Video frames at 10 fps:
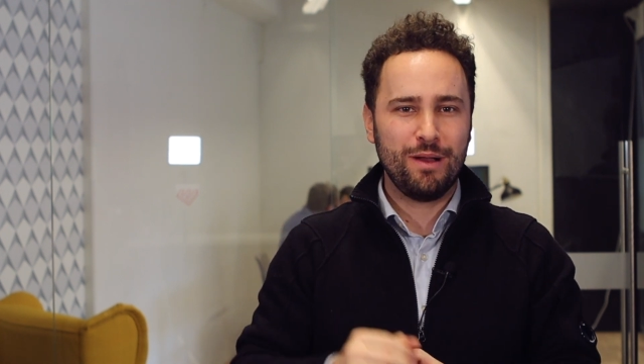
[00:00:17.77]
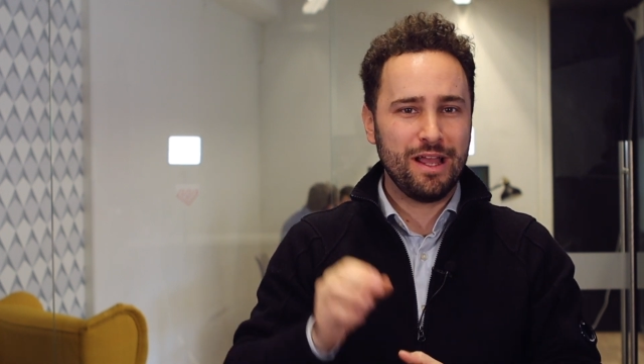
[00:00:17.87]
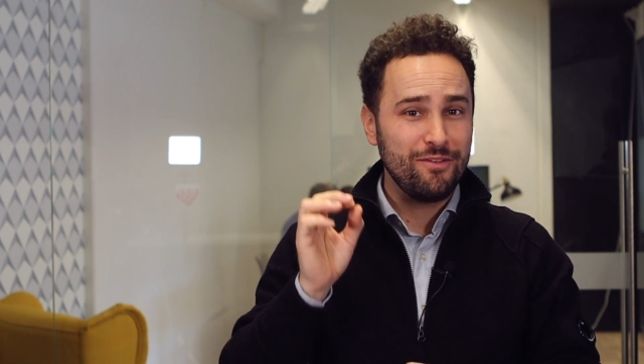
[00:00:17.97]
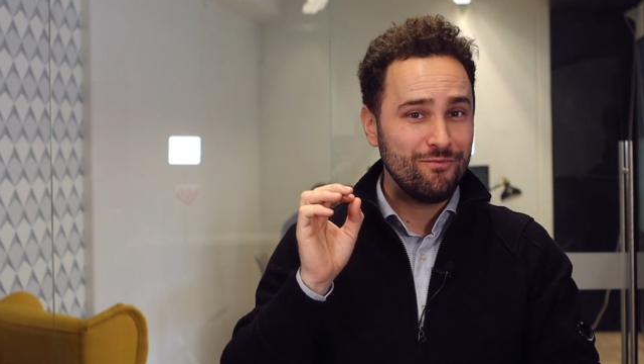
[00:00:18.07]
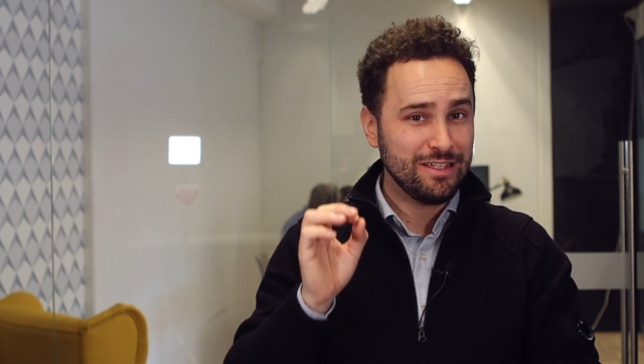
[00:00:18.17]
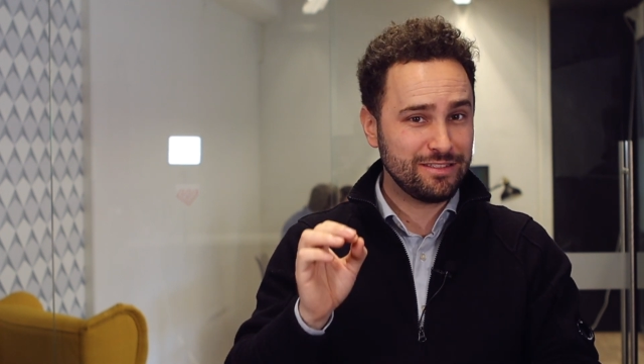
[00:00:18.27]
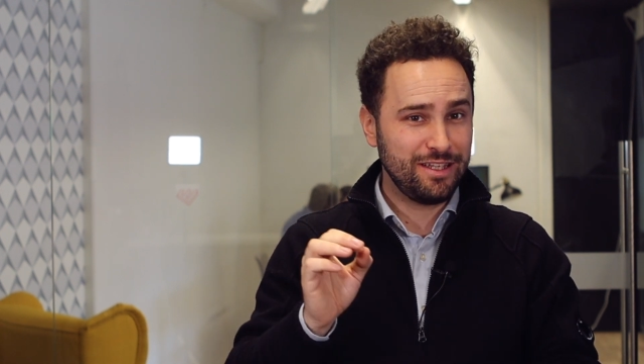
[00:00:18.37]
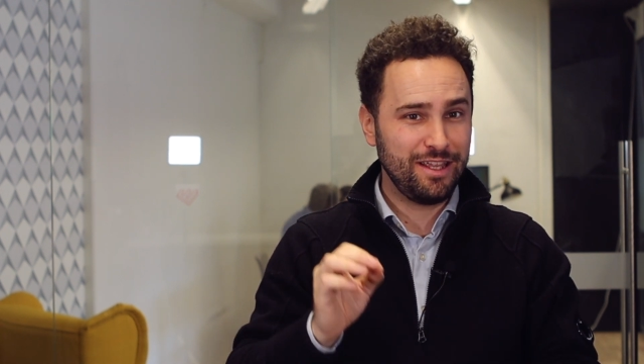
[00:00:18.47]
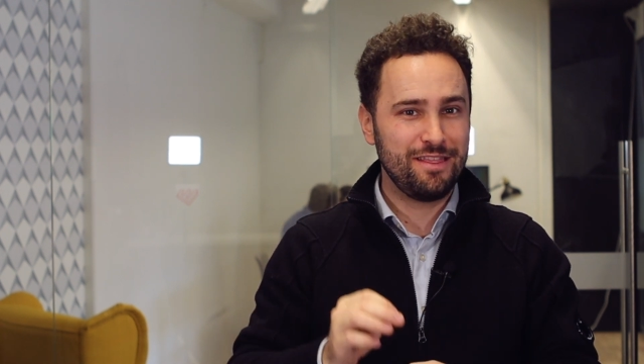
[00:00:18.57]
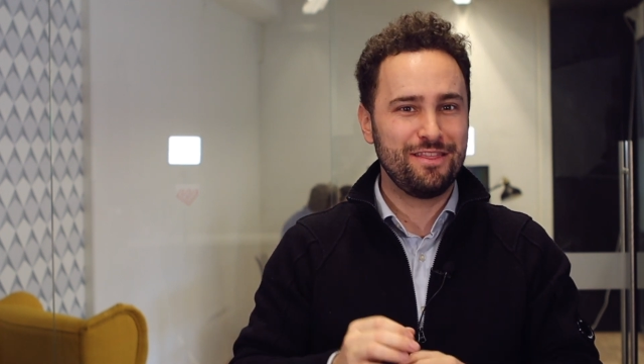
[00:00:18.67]
by
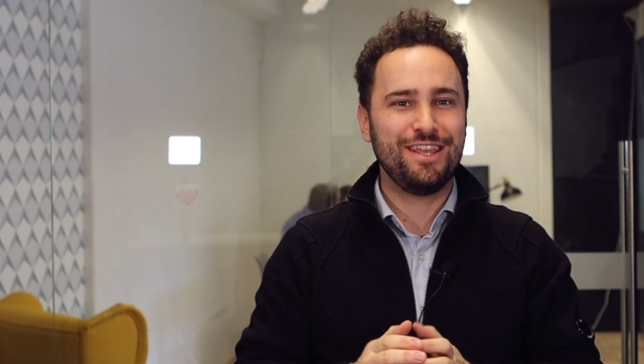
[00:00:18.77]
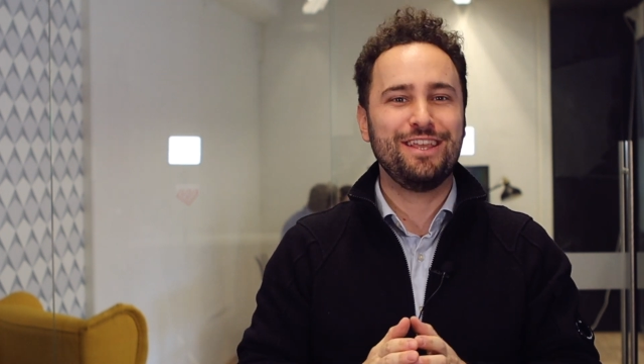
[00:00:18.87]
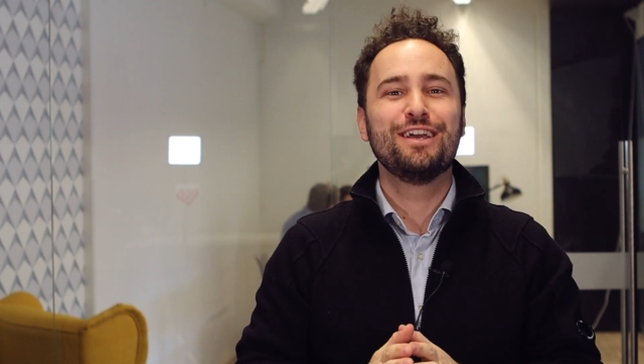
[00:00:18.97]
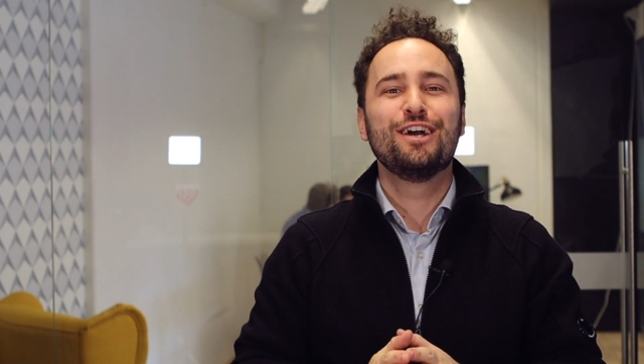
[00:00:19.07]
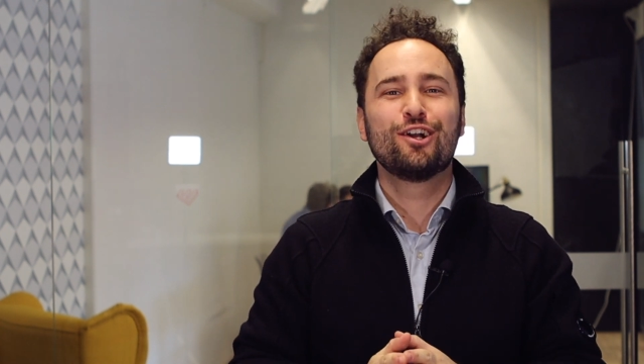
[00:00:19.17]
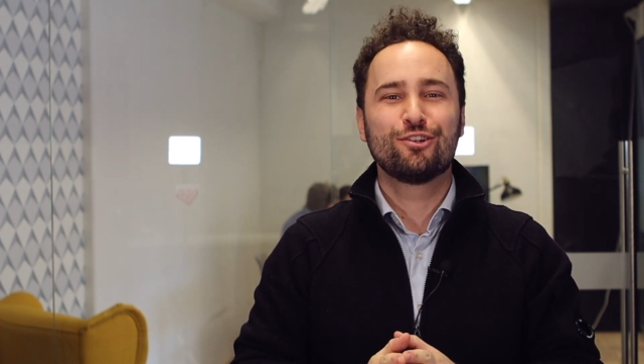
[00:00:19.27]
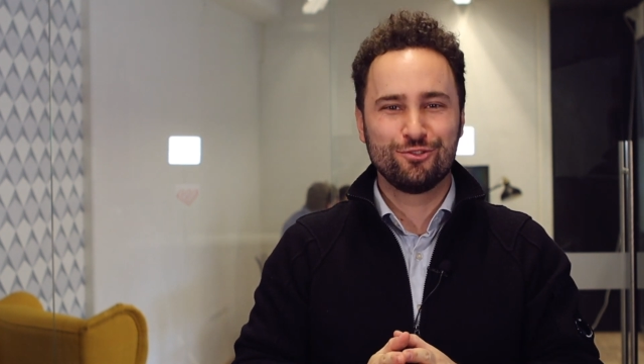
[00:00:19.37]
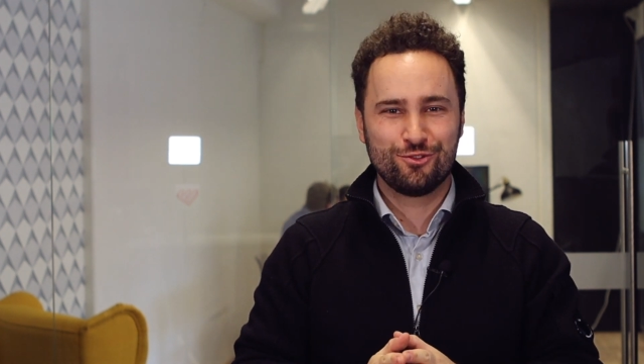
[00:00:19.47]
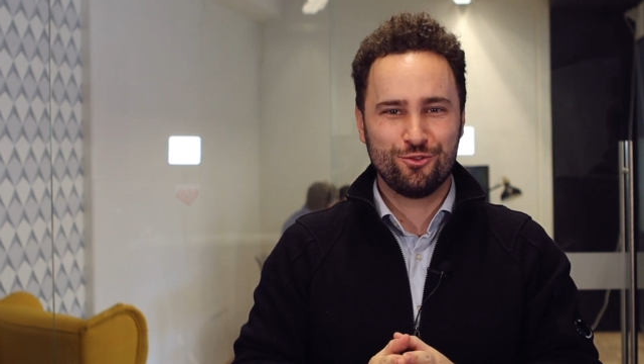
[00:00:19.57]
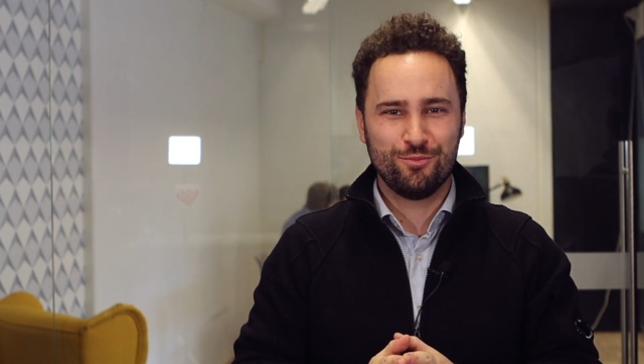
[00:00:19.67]
investing in the
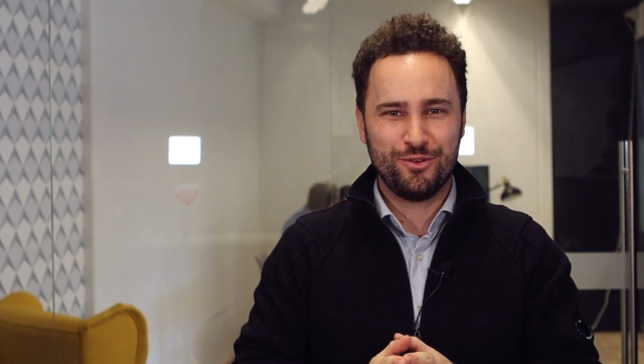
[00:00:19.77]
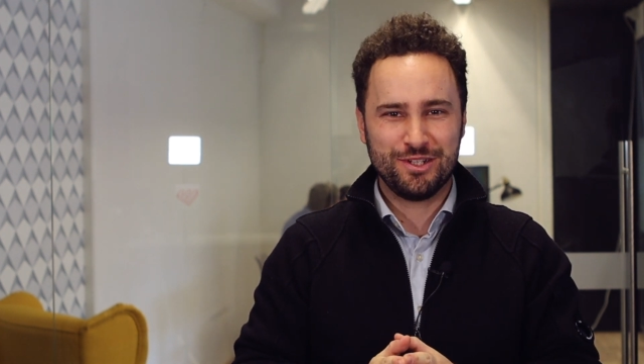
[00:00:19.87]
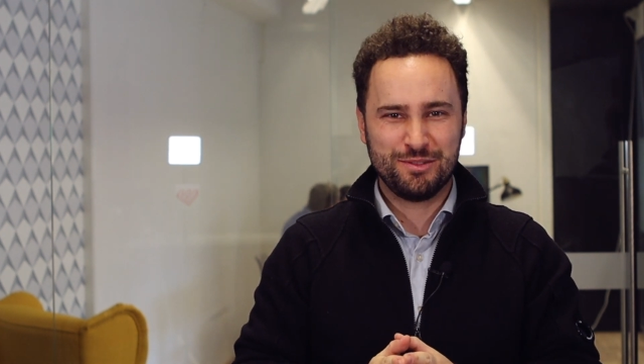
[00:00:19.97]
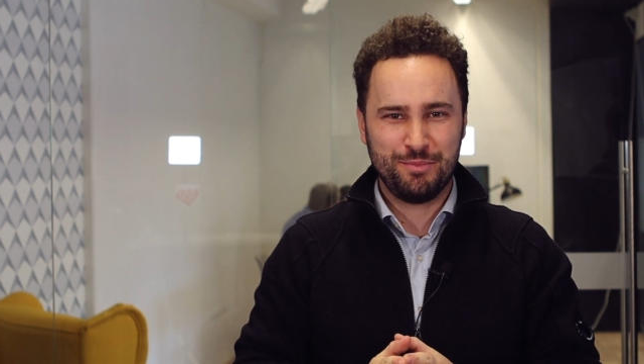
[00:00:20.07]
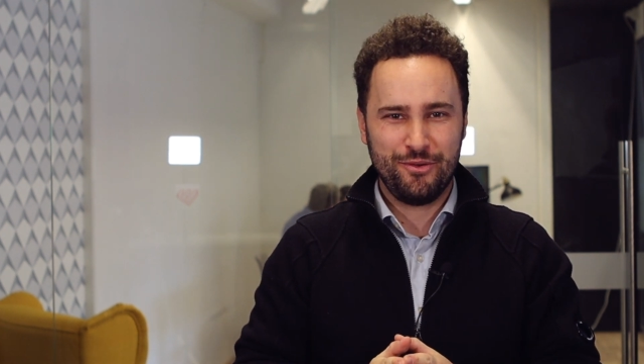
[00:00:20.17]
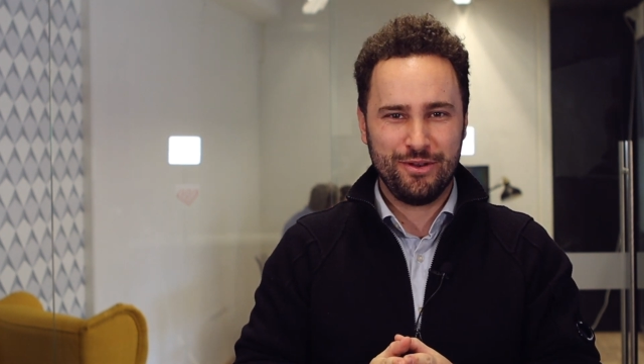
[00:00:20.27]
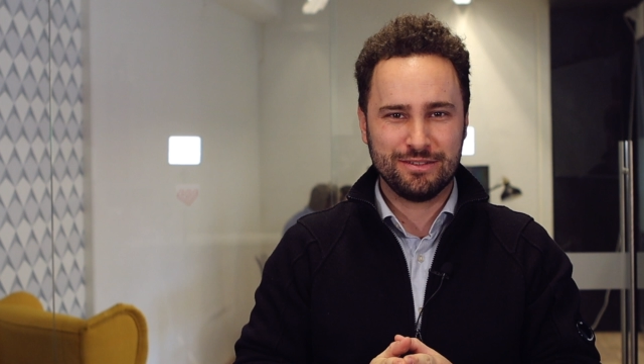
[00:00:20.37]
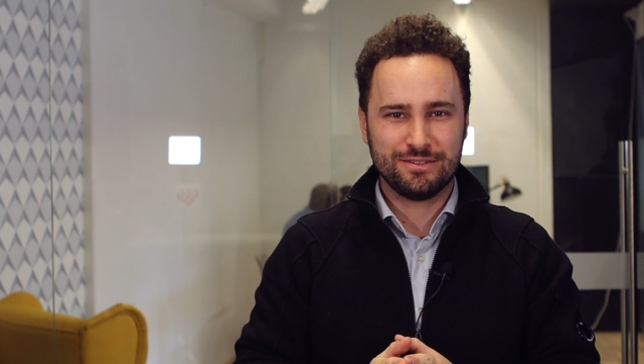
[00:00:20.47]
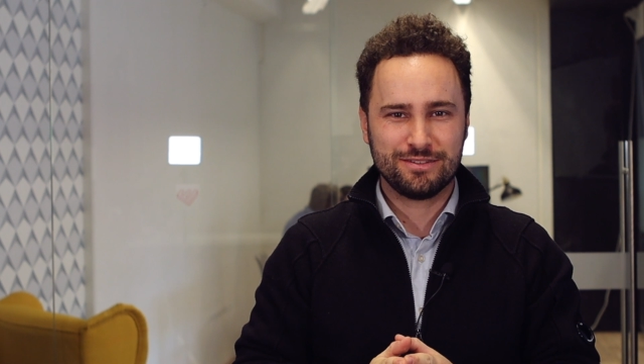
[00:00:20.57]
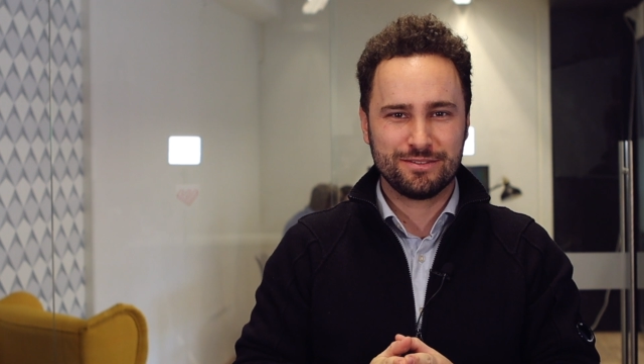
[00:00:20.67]
consumer
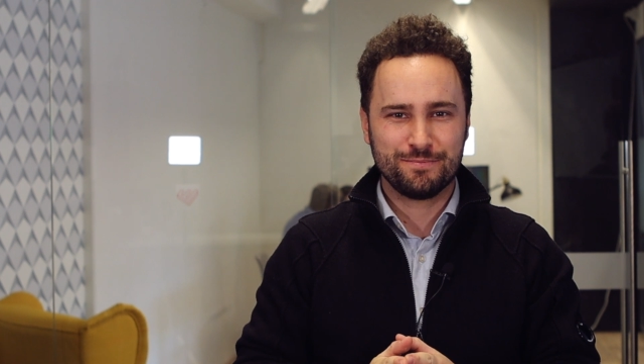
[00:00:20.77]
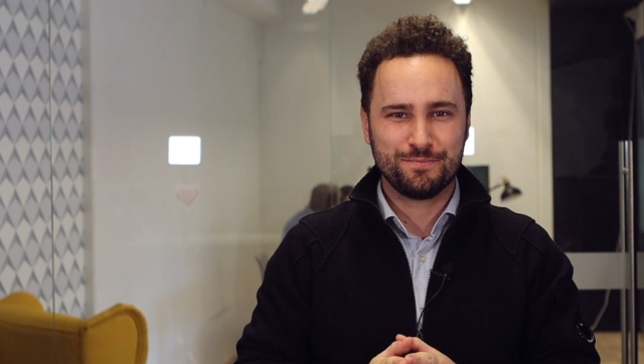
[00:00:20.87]
experience.